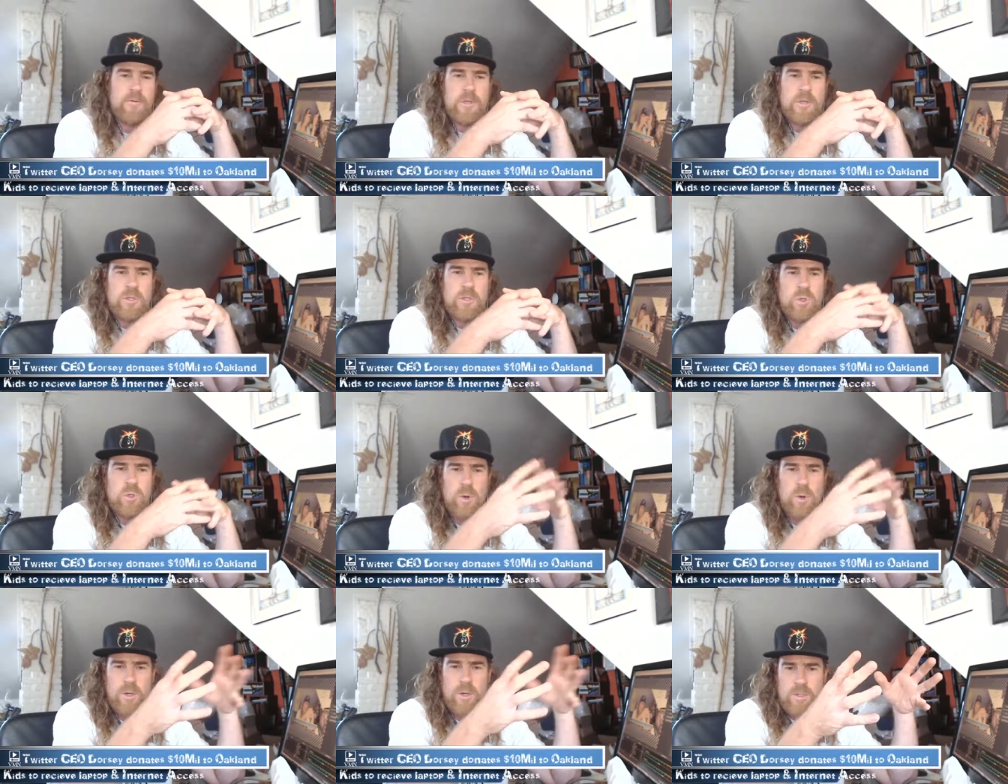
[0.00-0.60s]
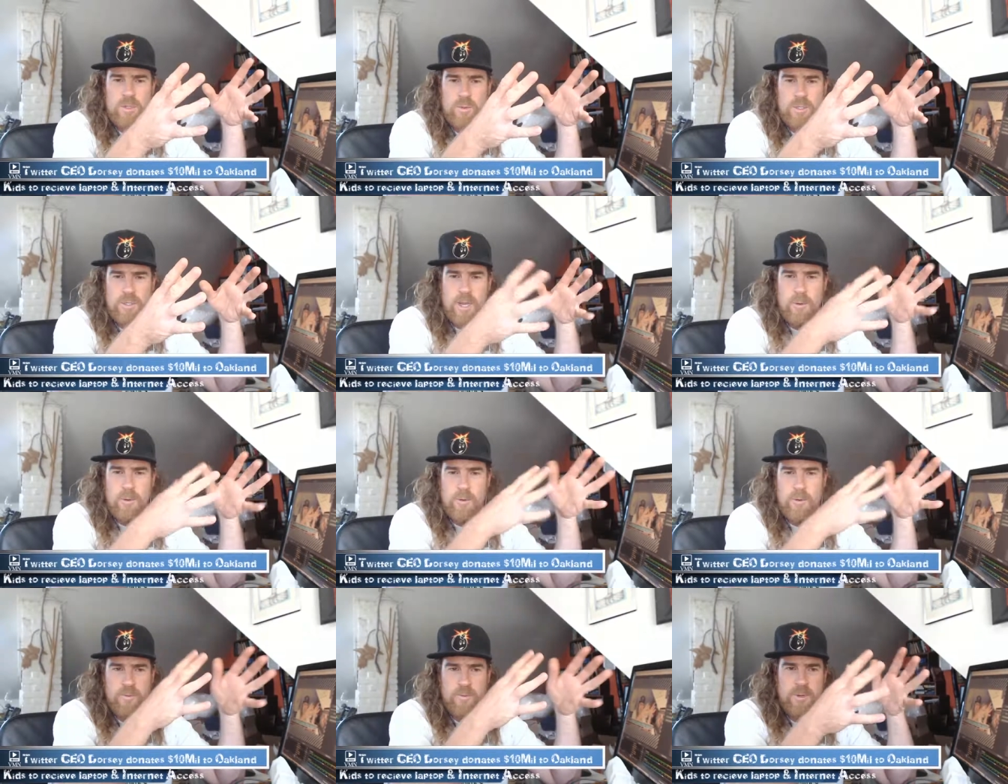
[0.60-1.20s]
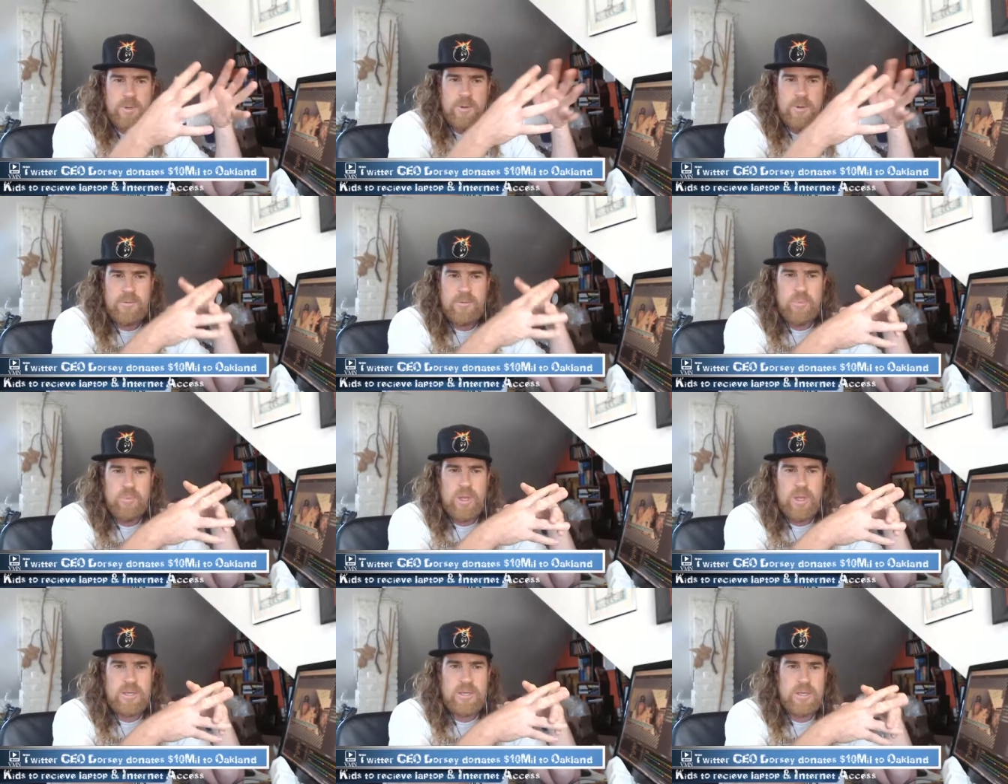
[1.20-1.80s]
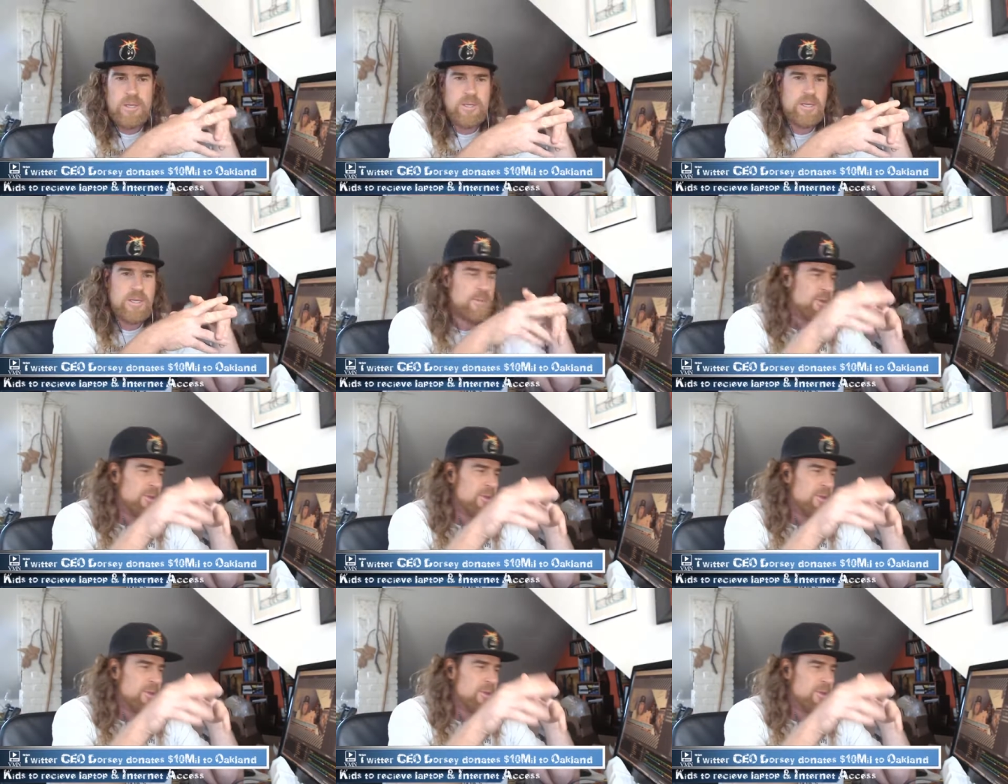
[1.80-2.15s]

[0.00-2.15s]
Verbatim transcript: the source was coming from two different places, and I'm